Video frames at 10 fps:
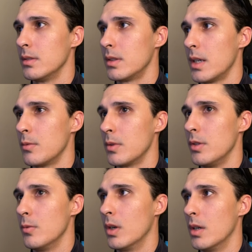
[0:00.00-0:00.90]
kind of where
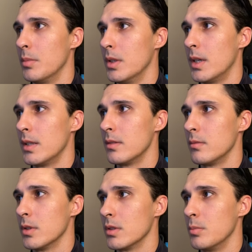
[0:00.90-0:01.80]
you want, but not
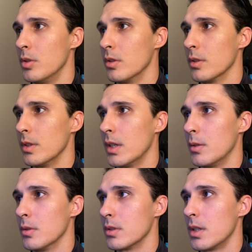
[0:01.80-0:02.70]
where it's blurry,
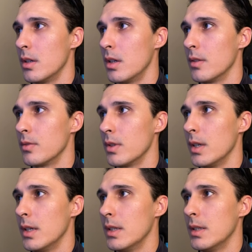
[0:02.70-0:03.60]
not where it's cut off,
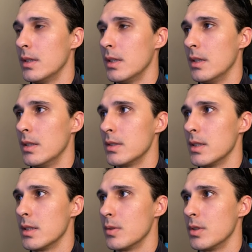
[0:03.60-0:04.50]
right? Unless
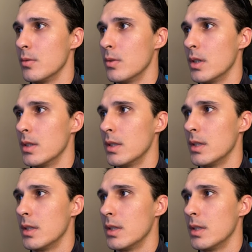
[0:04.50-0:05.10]
that's what you want.